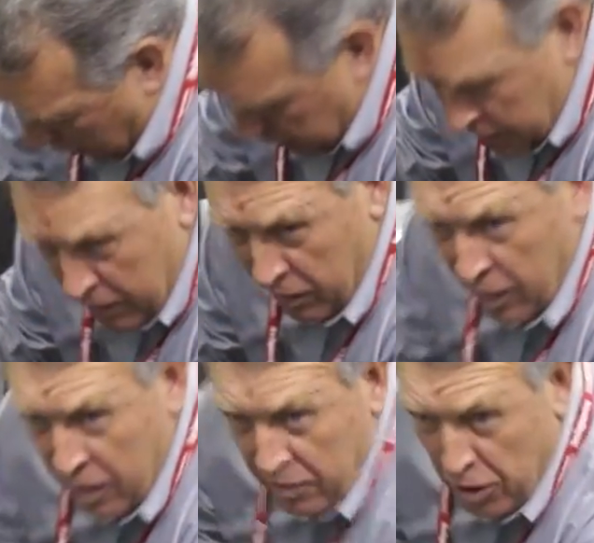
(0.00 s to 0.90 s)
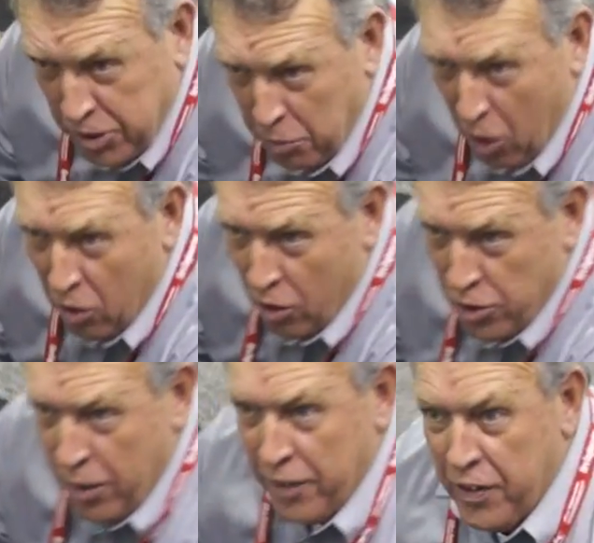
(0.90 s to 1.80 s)
right here. Those small
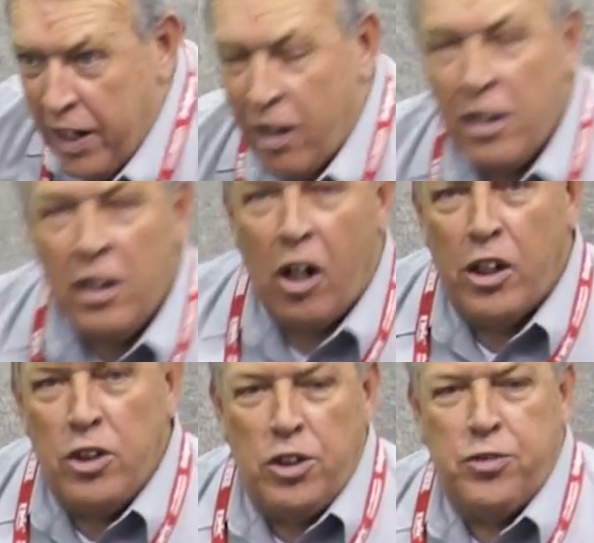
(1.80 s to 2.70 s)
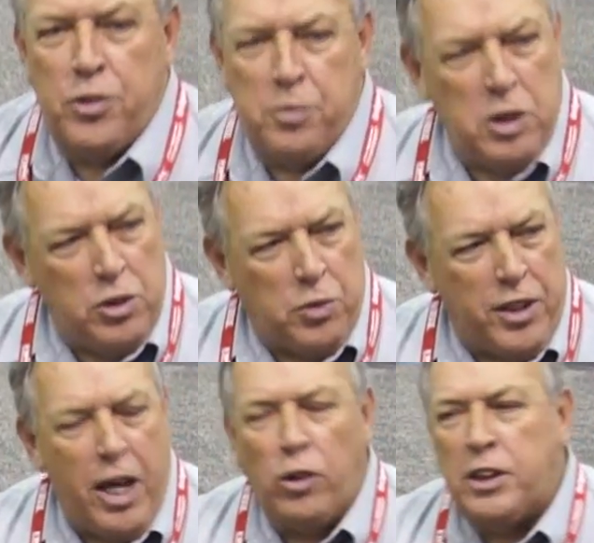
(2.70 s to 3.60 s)
holes right there are used with
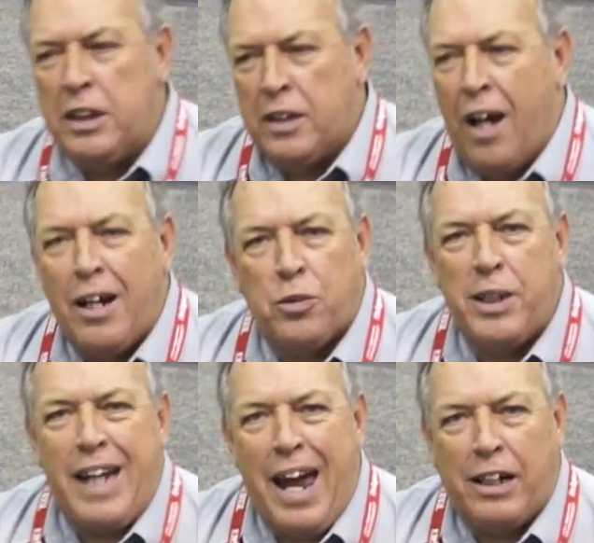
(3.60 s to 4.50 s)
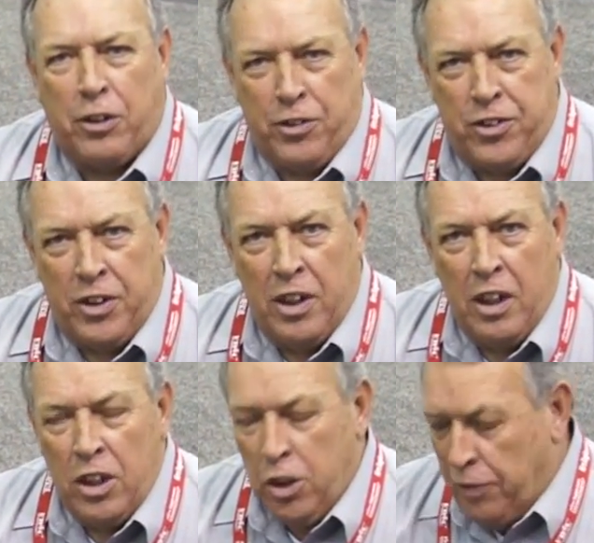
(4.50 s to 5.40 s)
healthy concrete anchors.
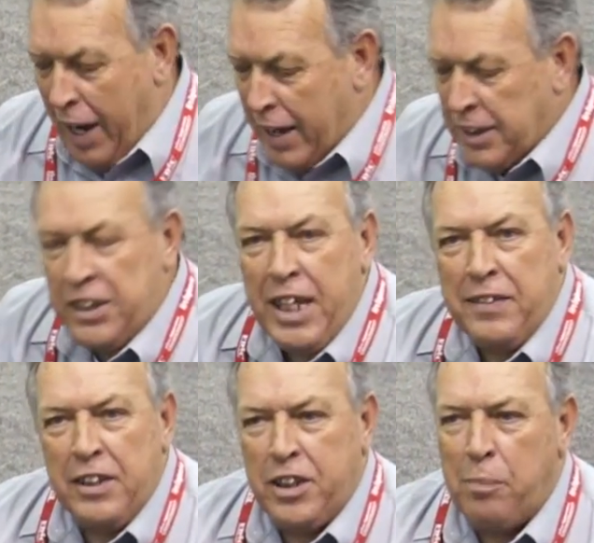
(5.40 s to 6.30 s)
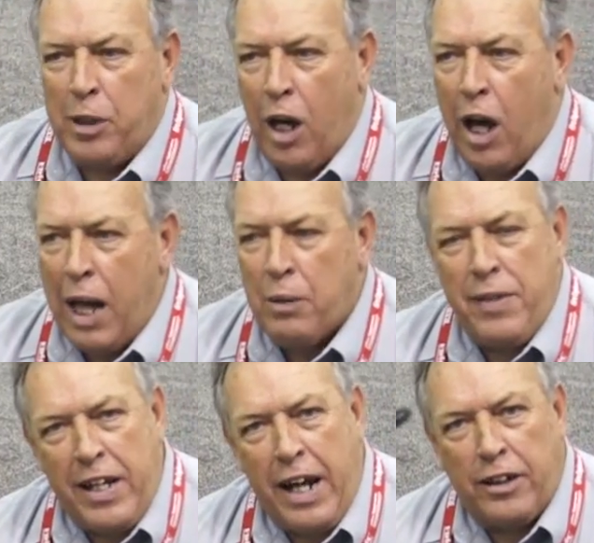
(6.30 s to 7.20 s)
So if I had to set this up on a highway
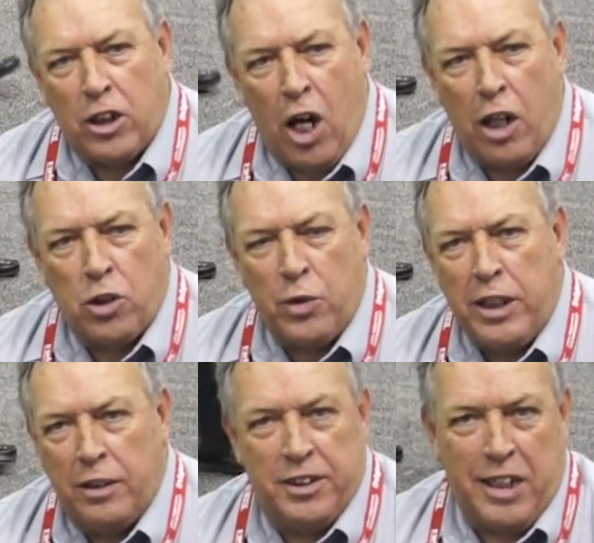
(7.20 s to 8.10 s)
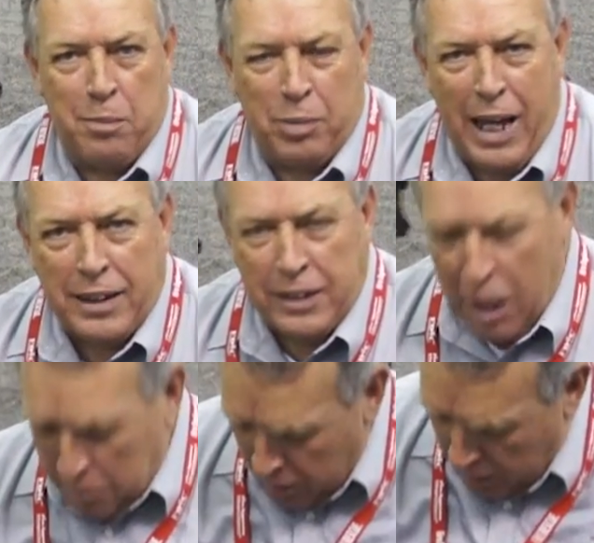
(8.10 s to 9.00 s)
that had concrete instead of blacktop,